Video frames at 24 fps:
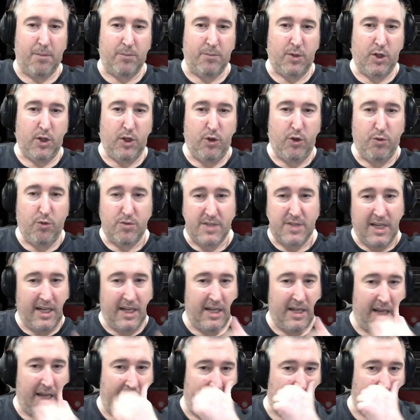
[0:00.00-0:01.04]
Using
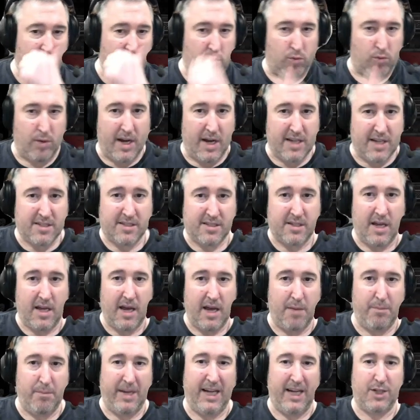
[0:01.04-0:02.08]
a Duress
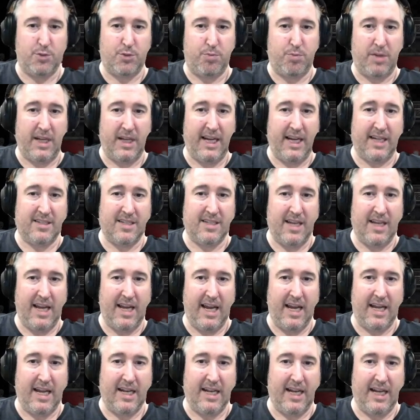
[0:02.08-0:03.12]
Mage Plate
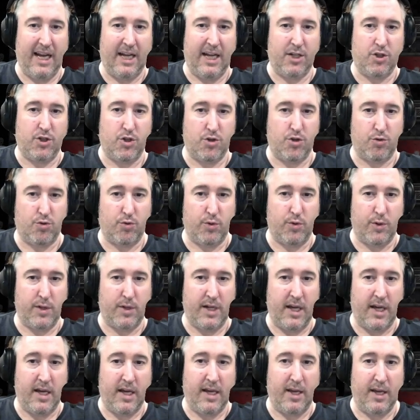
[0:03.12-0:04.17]
and a Druid
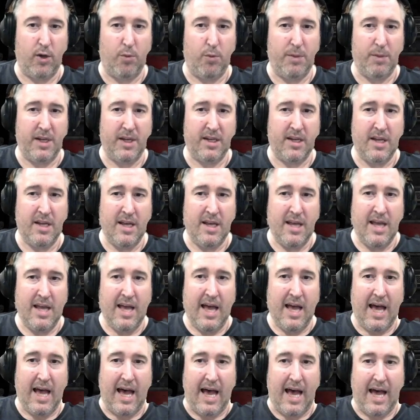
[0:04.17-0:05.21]
helmet,
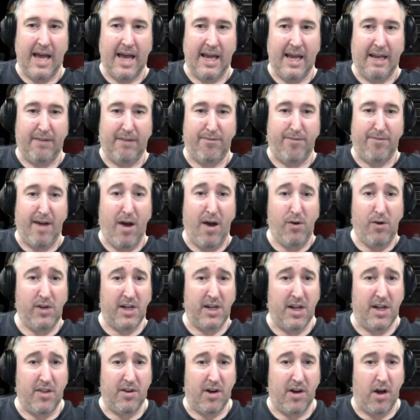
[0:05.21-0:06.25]
I found
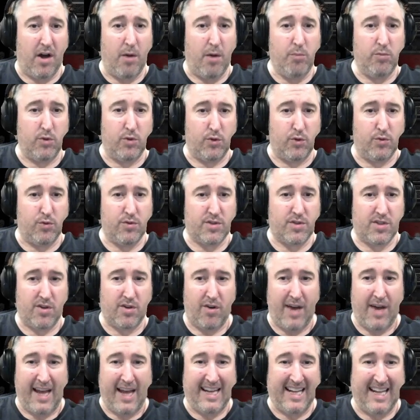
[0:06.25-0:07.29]
another rune, so
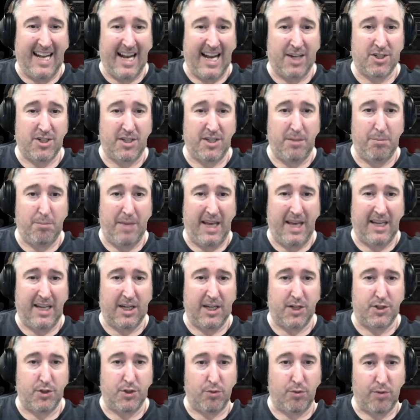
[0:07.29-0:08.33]
I can actually make a
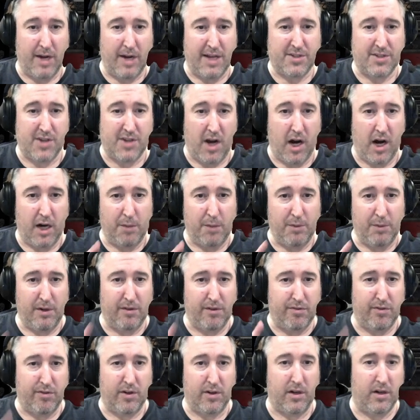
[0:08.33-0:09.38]
Duress armor
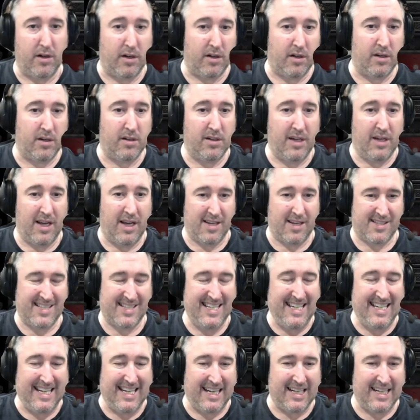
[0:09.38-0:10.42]
for
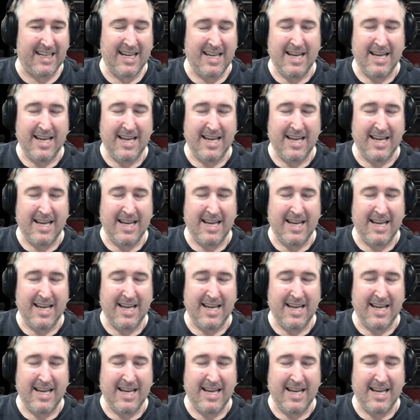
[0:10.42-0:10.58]
Hassin.